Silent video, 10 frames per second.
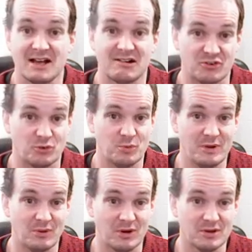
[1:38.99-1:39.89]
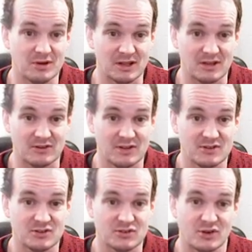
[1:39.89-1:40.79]
Crustle would have been quite good against
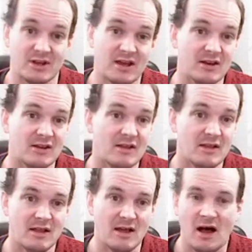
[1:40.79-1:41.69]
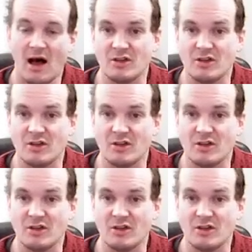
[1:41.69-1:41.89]
this, so again, I